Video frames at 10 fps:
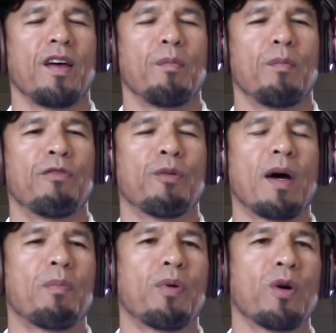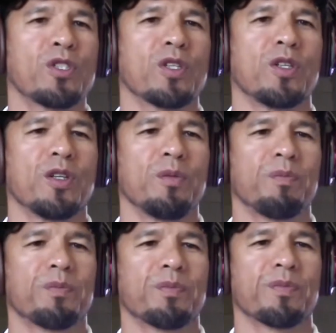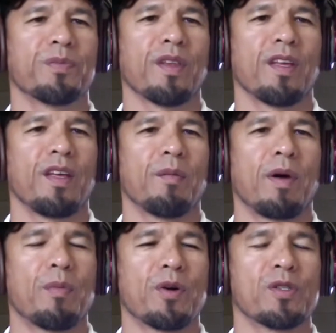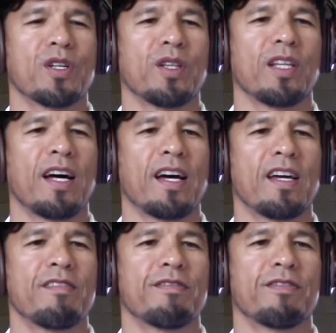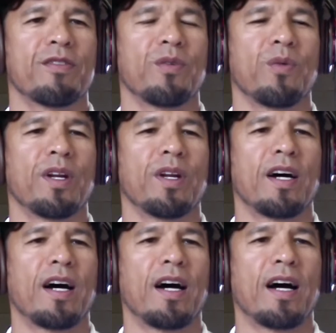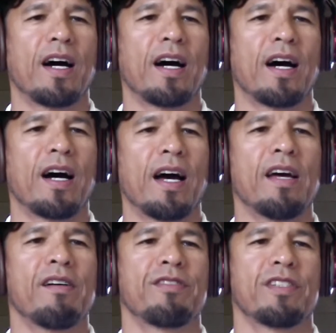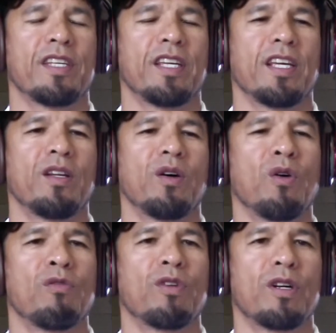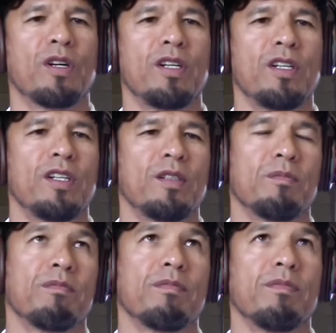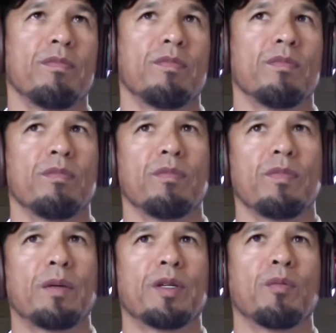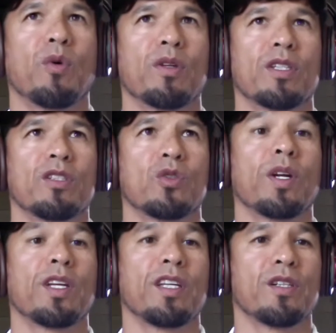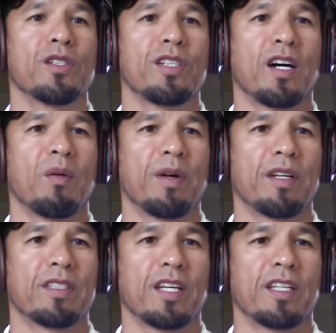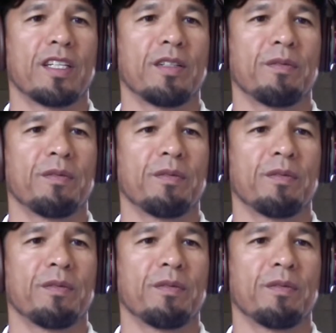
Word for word: But for my personal, my personal life, what I have seen over maybe more than twenty years now meditating,